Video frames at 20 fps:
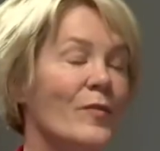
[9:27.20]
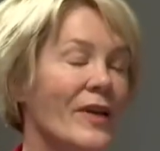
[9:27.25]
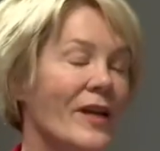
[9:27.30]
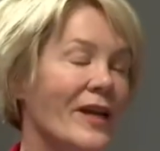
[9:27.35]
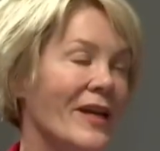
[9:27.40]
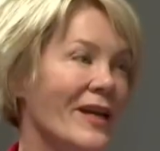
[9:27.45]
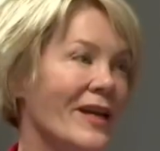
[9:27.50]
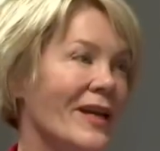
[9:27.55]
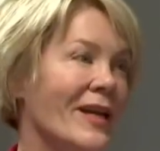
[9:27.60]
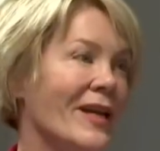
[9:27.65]

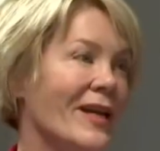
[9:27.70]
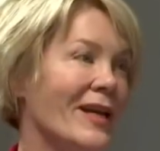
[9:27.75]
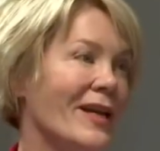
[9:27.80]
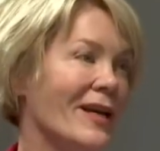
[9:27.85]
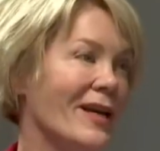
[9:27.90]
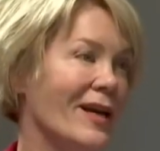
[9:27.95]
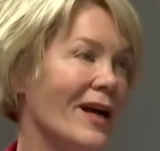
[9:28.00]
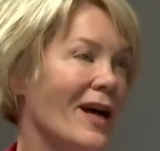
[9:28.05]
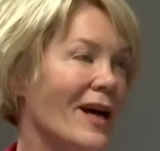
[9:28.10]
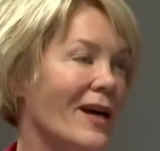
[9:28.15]
being
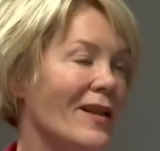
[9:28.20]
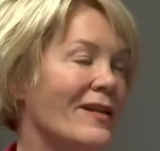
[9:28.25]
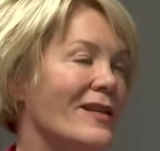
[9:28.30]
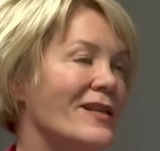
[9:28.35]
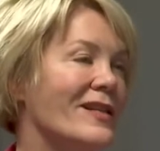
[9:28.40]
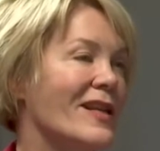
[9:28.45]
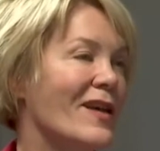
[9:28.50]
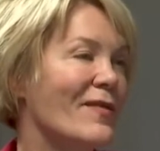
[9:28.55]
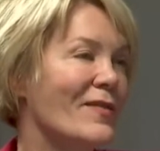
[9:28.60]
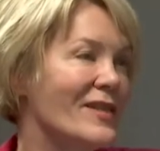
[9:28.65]

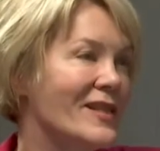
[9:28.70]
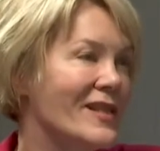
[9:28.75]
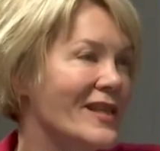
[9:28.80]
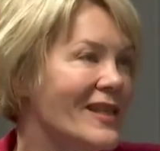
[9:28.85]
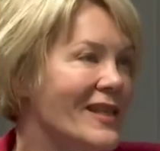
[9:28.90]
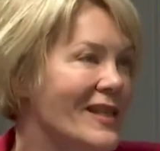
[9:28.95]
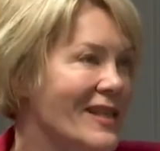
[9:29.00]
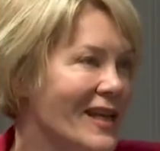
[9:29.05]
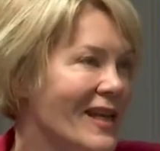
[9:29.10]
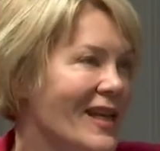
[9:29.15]
the
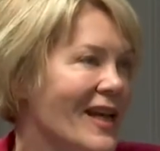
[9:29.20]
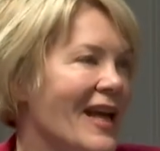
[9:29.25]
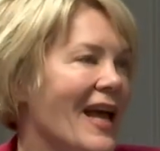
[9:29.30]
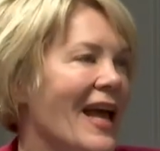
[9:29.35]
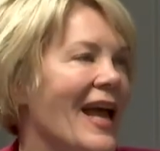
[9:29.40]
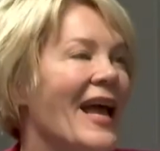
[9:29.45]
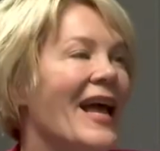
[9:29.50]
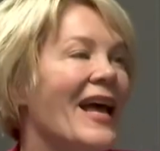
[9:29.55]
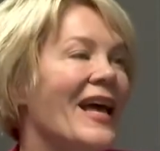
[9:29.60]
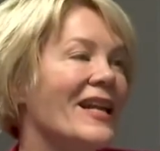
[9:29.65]
deficit
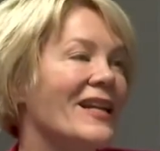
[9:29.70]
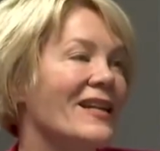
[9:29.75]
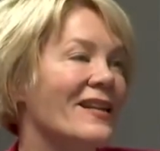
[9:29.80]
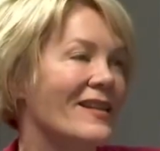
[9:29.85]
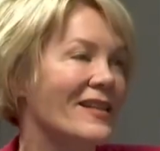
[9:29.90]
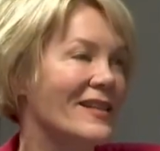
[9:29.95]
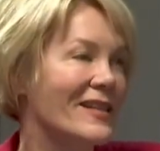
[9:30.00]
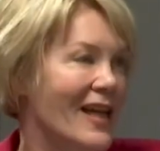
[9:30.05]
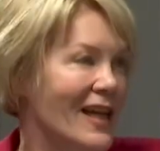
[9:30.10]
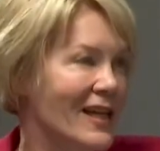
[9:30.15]

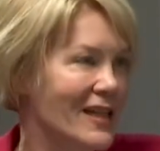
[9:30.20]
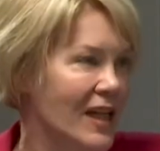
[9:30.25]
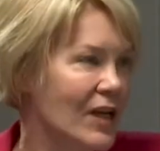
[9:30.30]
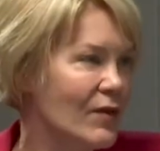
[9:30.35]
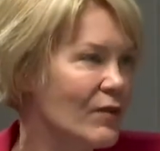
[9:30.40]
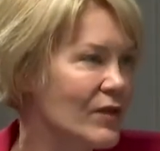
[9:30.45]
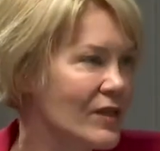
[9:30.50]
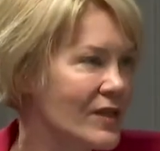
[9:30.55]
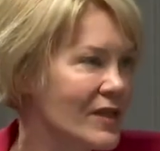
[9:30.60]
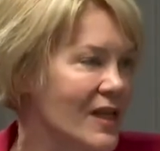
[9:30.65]
and the debt
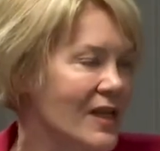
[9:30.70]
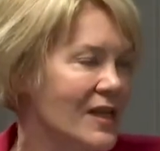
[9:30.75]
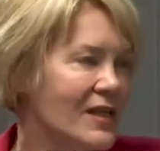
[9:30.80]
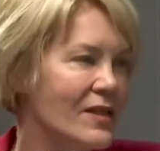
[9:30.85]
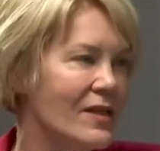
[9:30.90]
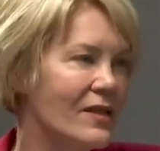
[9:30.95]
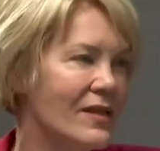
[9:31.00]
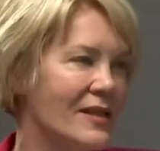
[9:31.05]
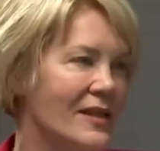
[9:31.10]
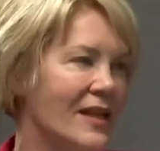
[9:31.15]
levels.
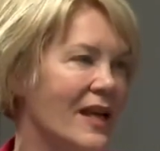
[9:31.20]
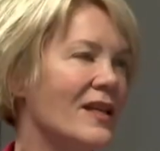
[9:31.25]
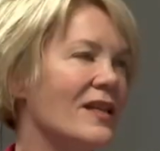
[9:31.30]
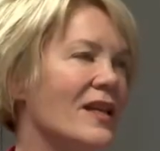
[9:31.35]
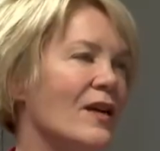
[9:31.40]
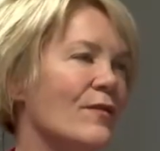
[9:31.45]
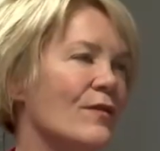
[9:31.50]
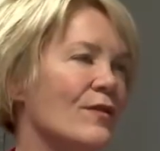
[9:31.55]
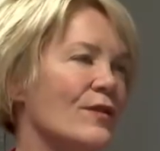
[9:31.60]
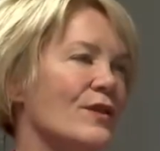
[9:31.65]
So the debt
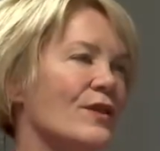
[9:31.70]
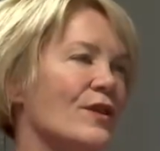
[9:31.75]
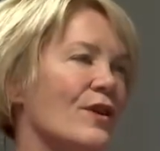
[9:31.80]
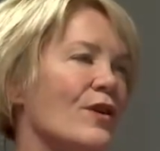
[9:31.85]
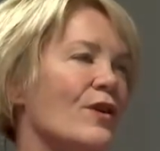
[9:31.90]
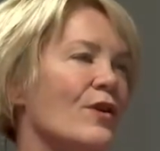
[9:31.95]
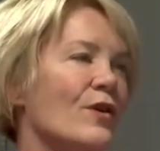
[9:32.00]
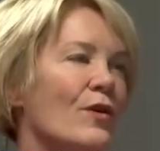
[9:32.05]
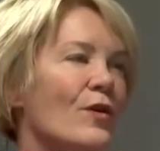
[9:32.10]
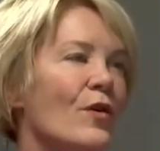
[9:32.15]
levels
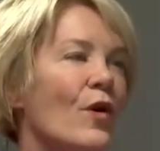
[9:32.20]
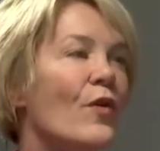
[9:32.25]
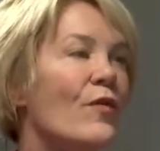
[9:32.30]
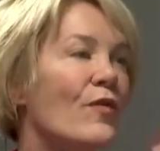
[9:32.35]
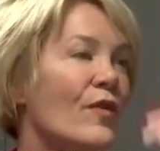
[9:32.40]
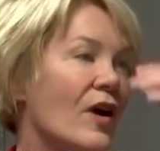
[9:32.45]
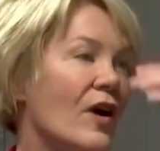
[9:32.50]
are over